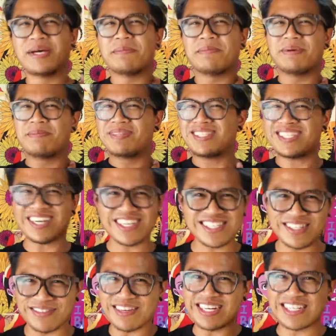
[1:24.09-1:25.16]
But besides
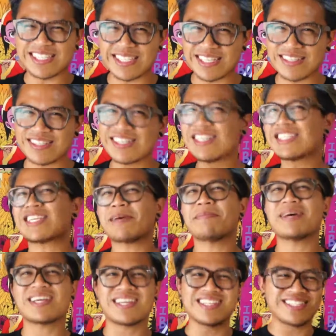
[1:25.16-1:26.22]
the rating scales, let's get
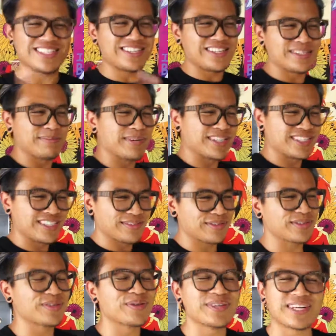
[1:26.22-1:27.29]
back into this manga
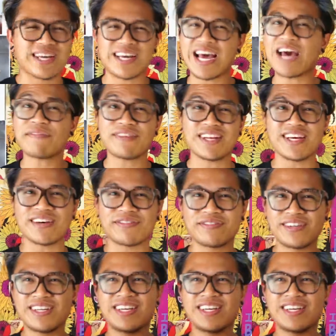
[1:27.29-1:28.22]
real quick. Half and half.